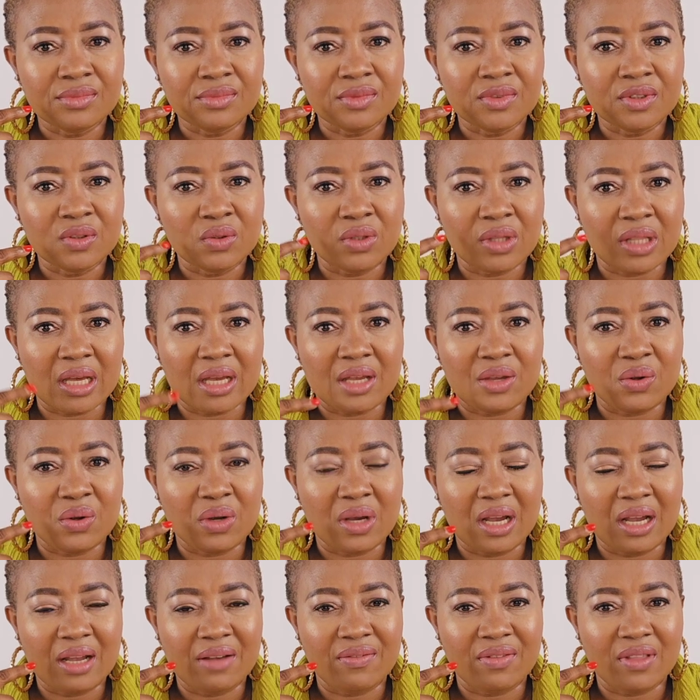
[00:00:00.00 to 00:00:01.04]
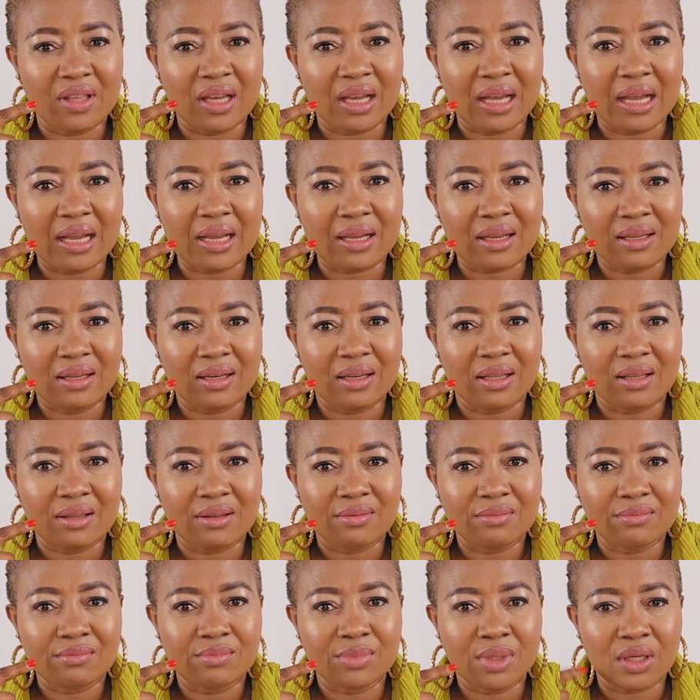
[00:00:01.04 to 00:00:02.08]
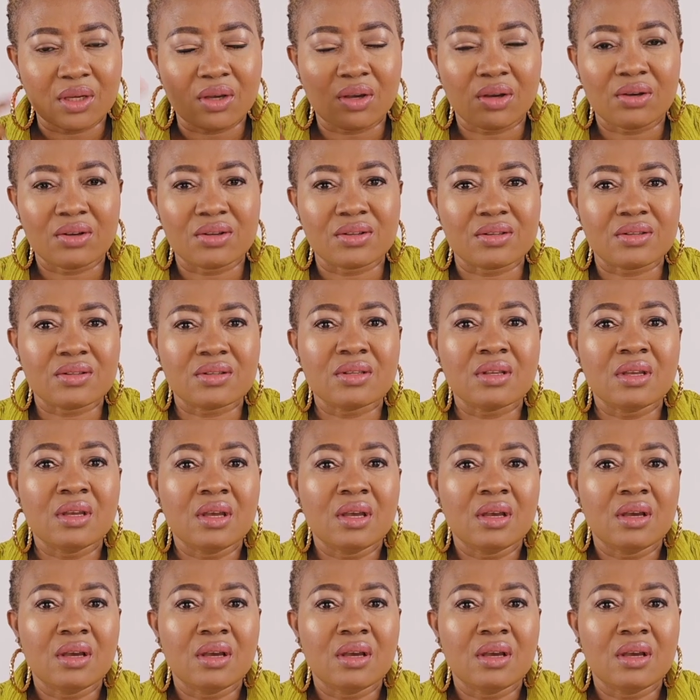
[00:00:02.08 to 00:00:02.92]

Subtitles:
that you have the acne, because,